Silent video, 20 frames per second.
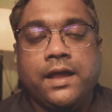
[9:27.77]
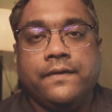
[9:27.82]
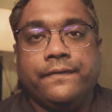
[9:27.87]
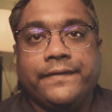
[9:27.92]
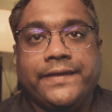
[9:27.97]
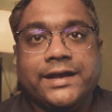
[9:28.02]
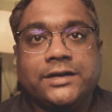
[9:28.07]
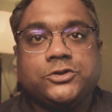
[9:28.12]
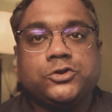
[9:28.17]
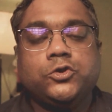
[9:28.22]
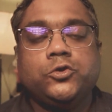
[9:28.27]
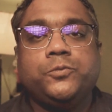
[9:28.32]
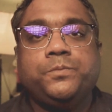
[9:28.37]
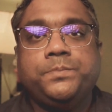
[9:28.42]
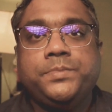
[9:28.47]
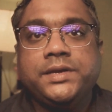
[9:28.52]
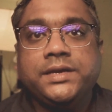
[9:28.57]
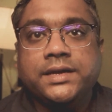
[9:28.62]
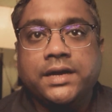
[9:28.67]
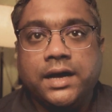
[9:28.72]
there
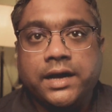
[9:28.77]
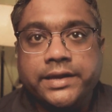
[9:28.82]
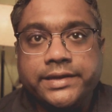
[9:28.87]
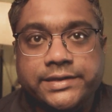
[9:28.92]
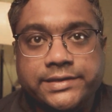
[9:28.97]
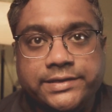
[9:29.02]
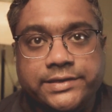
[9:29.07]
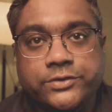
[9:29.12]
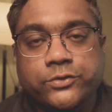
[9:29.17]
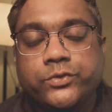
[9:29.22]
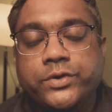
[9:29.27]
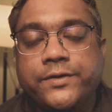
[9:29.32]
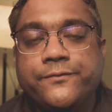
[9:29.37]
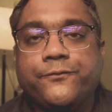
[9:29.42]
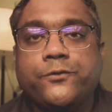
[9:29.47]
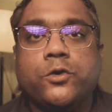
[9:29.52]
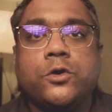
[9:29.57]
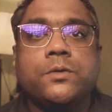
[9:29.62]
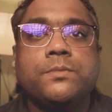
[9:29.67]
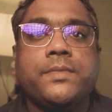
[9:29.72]
should be a
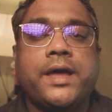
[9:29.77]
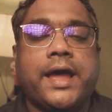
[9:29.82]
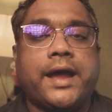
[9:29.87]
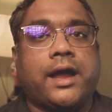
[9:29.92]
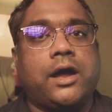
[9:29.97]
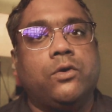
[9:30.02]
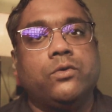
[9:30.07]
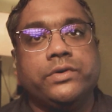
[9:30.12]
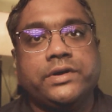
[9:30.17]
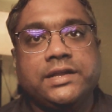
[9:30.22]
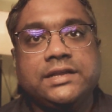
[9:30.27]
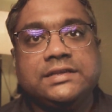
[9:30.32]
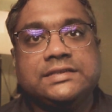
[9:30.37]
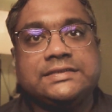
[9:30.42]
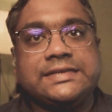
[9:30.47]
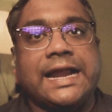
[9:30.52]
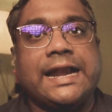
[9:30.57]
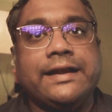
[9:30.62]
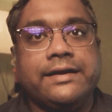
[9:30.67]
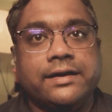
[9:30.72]
uniform accounting
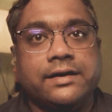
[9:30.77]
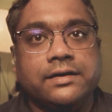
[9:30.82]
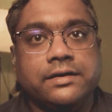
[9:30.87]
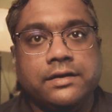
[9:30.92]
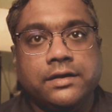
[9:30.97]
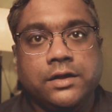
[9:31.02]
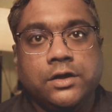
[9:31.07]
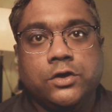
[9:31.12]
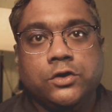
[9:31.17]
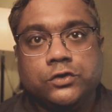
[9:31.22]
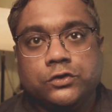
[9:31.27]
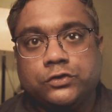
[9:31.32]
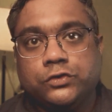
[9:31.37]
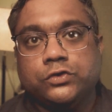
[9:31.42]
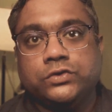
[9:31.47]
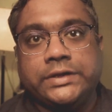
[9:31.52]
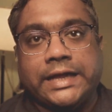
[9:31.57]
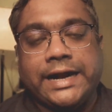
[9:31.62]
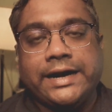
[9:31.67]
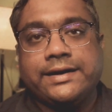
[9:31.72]
standard
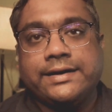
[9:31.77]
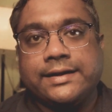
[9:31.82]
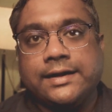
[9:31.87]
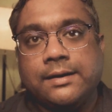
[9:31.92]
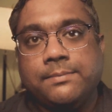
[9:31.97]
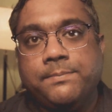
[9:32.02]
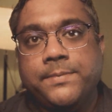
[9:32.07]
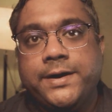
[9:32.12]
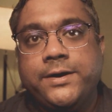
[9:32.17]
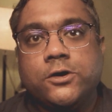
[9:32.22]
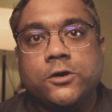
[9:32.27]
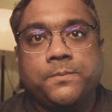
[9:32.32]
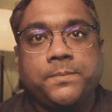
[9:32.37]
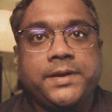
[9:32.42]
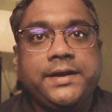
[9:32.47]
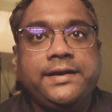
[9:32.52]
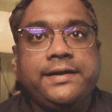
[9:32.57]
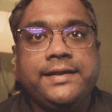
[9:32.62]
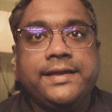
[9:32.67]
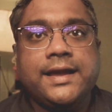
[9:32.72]
so that Government of
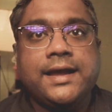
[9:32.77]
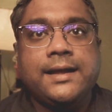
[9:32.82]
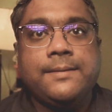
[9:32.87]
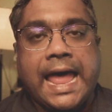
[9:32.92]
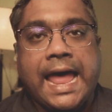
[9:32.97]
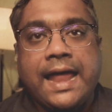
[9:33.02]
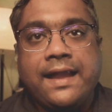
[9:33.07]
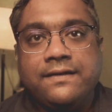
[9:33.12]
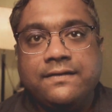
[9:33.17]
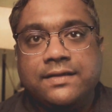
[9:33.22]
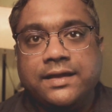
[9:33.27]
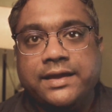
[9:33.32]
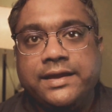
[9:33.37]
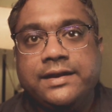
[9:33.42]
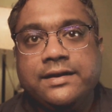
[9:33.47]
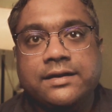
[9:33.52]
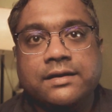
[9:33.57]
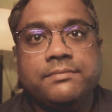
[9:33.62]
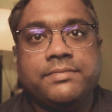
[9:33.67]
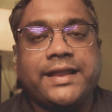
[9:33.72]
India and the
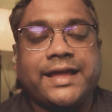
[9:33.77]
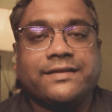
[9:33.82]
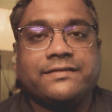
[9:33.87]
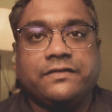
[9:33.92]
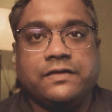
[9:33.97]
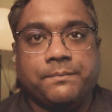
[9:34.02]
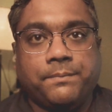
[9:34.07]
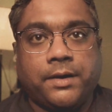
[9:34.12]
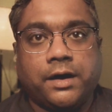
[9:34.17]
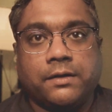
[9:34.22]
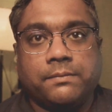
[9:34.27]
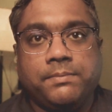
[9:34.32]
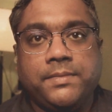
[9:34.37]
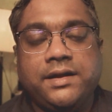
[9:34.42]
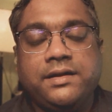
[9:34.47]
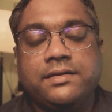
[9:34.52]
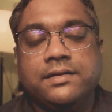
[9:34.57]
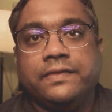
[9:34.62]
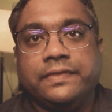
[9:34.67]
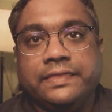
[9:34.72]
Income Tax
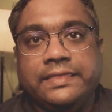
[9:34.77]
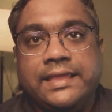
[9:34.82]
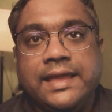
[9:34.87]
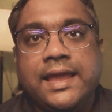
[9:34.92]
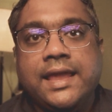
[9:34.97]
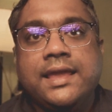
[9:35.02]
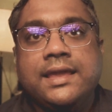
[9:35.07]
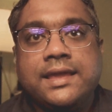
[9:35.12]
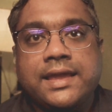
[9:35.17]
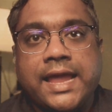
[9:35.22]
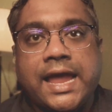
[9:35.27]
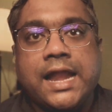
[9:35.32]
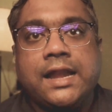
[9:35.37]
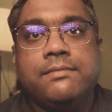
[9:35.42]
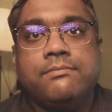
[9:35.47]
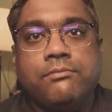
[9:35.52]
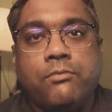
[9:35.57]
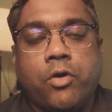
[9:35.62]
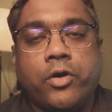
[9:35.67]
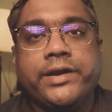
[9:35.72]
Department, they
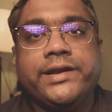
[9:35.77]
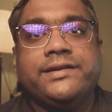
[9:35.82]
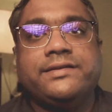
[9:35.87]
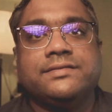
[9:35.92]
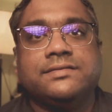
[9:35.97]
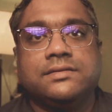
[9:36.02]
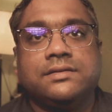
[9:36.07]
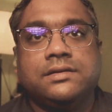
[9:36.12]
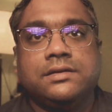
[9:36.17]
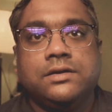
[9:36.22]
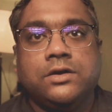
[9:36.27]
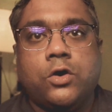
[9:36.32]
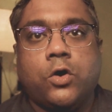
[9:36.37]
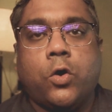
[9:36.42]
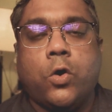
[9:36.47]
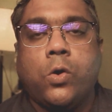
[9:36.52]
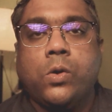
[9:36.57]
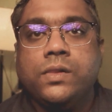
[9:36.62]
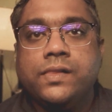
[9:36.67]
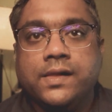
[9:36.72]
can monitor
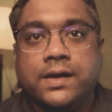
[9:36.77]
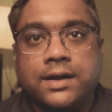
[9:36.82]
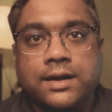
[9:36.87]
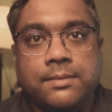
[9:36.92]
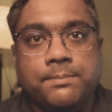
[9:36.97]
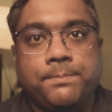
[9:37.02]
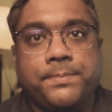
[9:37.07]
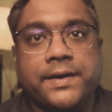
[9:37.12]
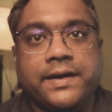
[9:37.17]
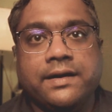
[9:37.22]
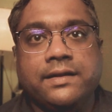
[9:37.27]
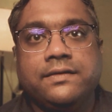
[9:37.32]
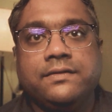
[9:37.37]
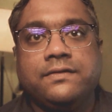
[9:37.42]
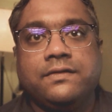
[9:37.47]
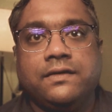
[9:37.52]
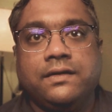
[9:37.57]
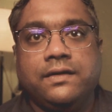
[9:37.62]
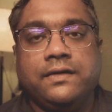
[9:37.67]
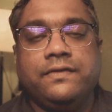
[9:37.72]
all the
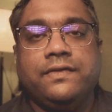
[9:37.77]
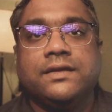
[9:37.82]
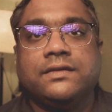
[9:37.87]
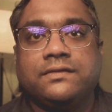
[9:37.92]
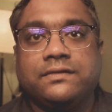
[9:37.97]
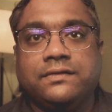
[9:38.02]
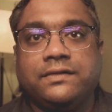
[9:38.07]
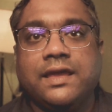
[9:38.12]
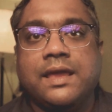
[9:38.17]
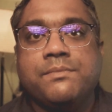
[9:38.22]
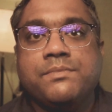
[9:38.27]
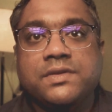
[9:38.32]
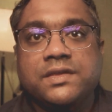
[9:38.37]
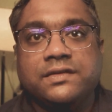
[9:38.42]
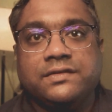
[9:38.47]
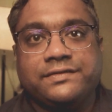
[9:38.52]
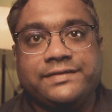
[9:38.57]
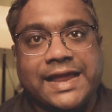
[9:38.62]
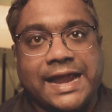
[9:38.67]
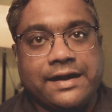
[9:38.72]
companies in the same
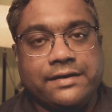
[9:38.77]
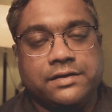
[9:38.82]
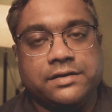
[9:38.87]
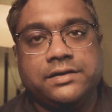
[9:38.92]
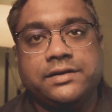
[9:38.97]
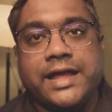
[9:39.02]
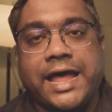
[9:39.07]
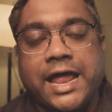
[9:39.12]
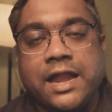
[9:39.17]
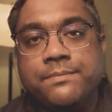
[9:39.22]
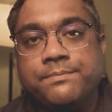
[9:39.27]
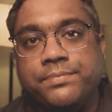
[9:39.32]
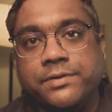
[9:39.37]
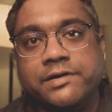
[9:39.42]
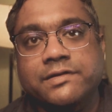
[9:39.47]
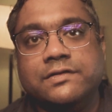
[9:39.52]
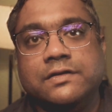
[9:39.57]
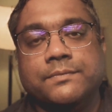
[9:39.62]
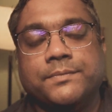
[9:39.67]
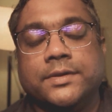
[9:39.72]
standard and
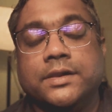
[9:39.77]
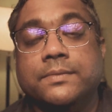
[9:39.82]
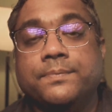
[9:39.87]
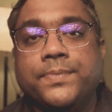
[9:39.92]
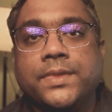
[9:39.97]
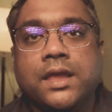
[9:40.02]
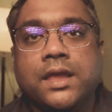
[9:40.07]
principle.